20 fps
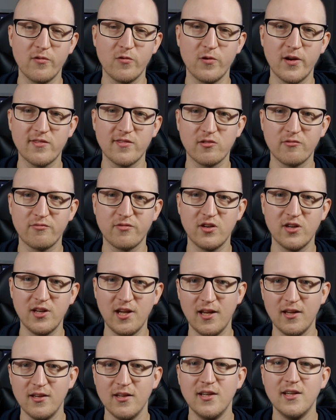the rest of your
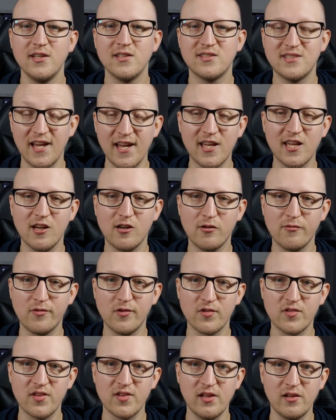day, take care of
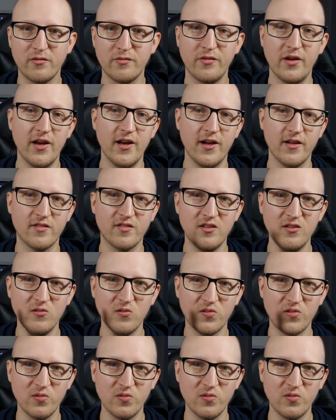yourself, and I see you